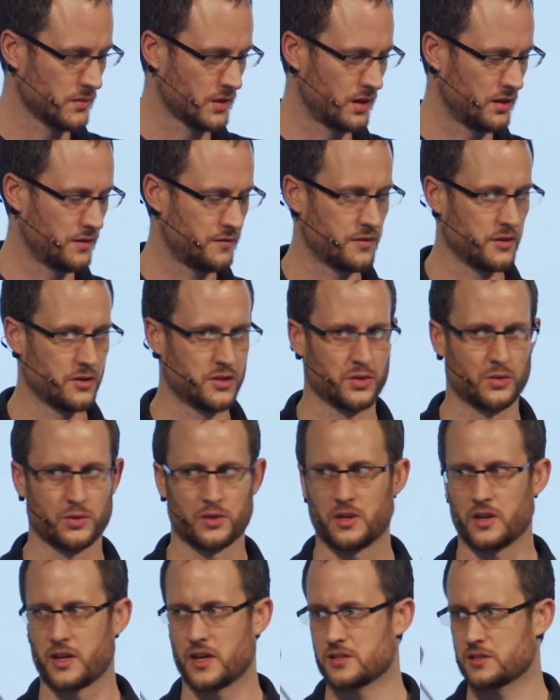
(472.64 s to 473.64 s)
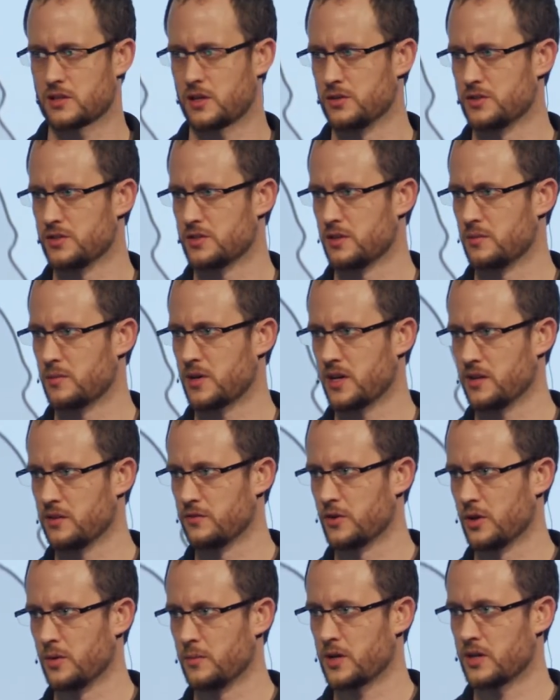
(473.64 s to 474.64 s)
If the talker gets closer to the mic, the
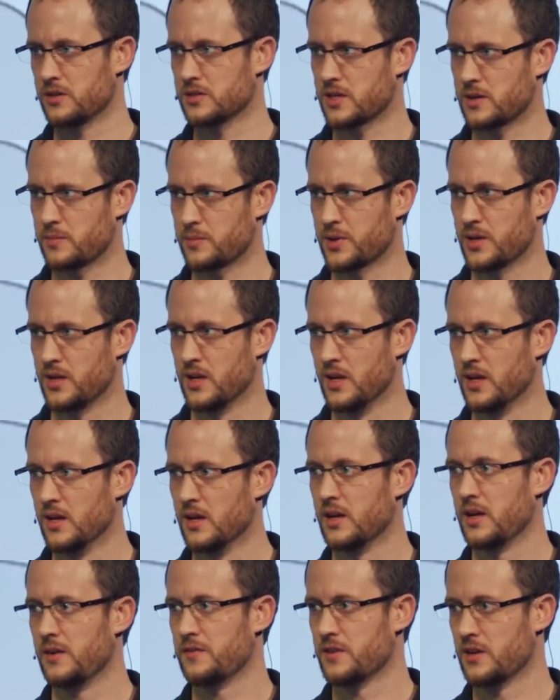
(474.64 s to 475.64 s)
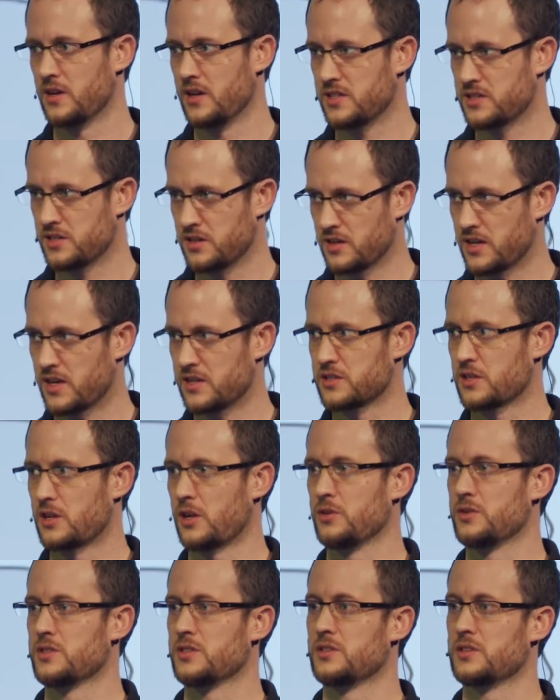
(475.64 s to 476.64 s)
volume goes up. If the listener gets
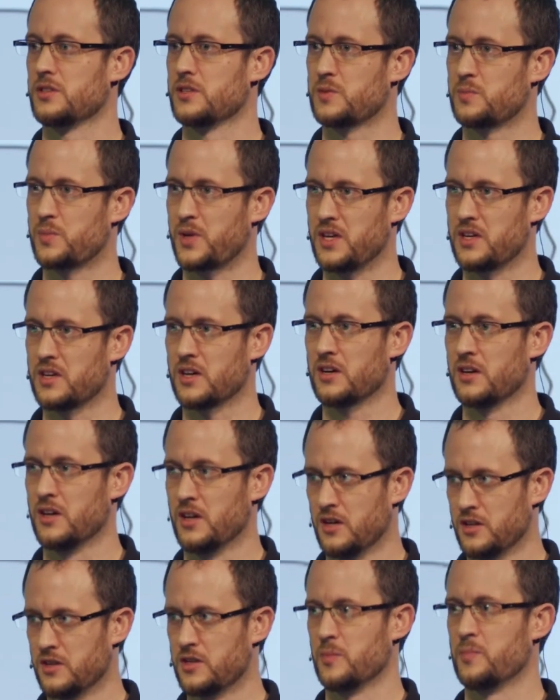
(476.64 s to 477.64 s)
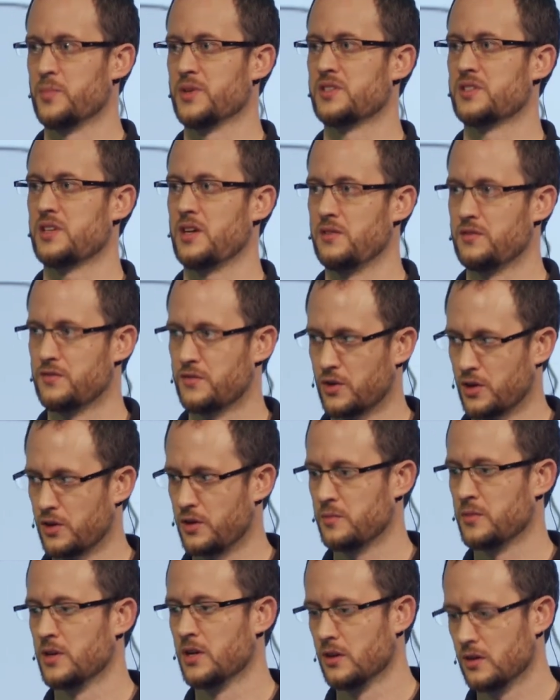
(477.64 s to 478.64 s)
closer to the speaker, the perceived
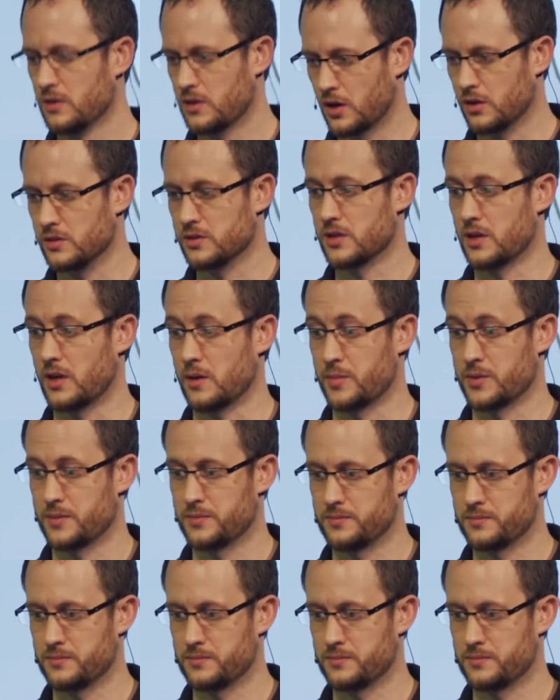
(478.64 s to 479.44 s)
volume goes up.